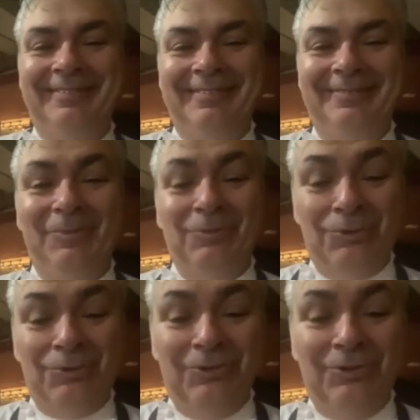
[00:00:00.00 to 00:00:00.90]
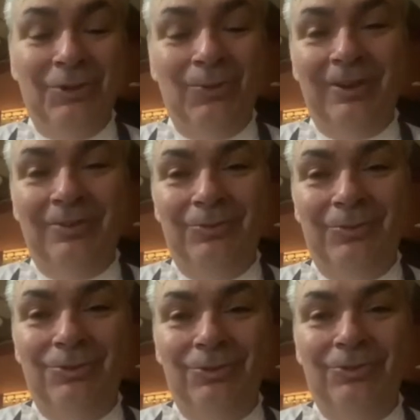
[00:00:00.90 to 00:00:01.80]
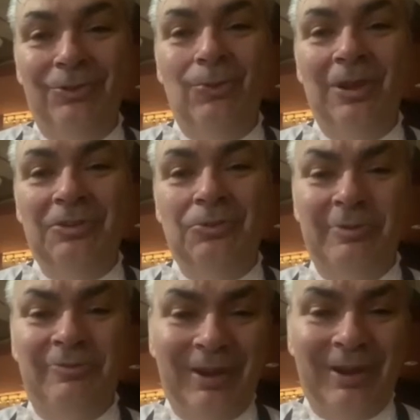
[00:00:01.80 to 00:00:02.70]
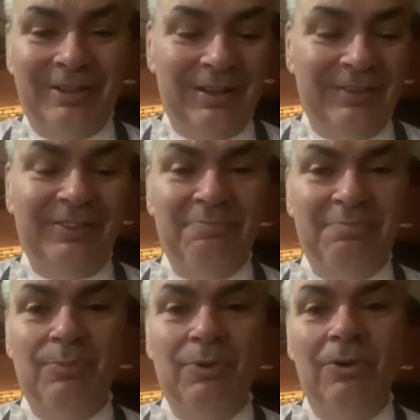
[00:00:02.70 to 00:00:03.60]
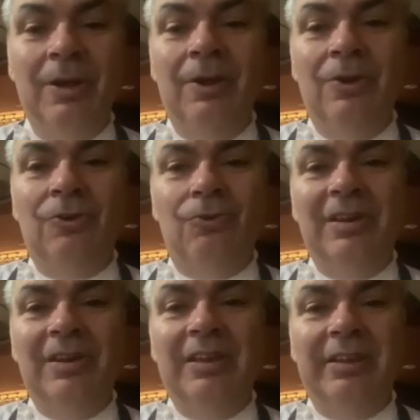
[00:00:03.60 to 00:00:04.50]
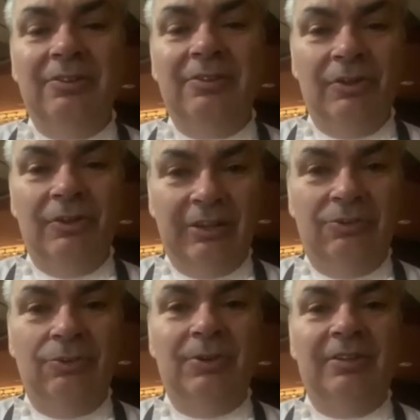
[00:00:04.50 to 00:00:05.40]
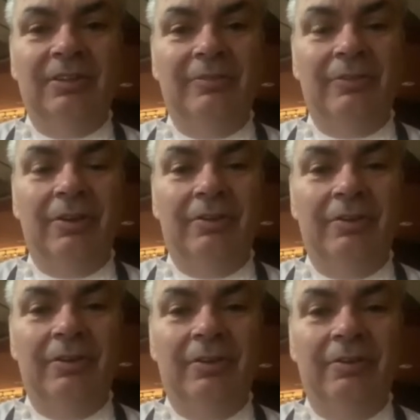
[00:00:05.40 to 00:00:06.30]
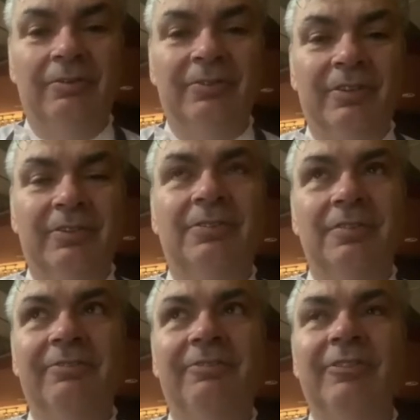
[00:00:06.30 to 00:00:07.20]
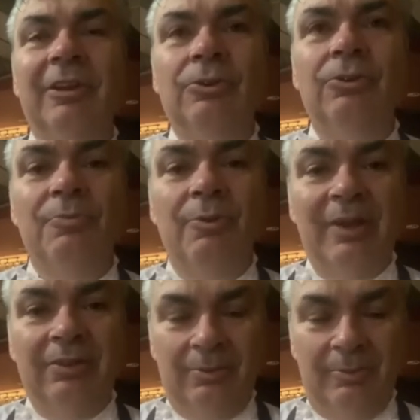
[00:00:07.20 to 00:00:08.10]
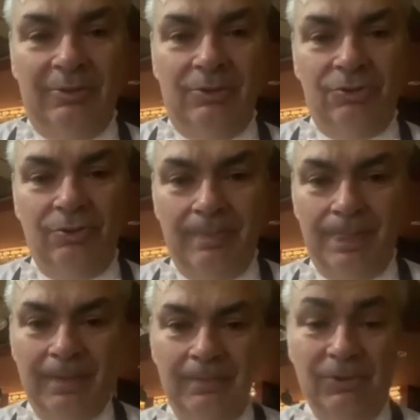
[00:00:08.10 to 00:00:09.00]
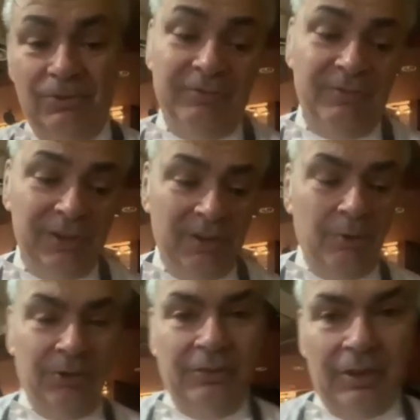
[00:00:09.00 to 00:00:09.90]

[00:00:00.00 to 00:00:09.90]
But the show is done well. The show is done well in terms of writing. I think people really can connect to it and have this feel-good moment about the show, which is very important.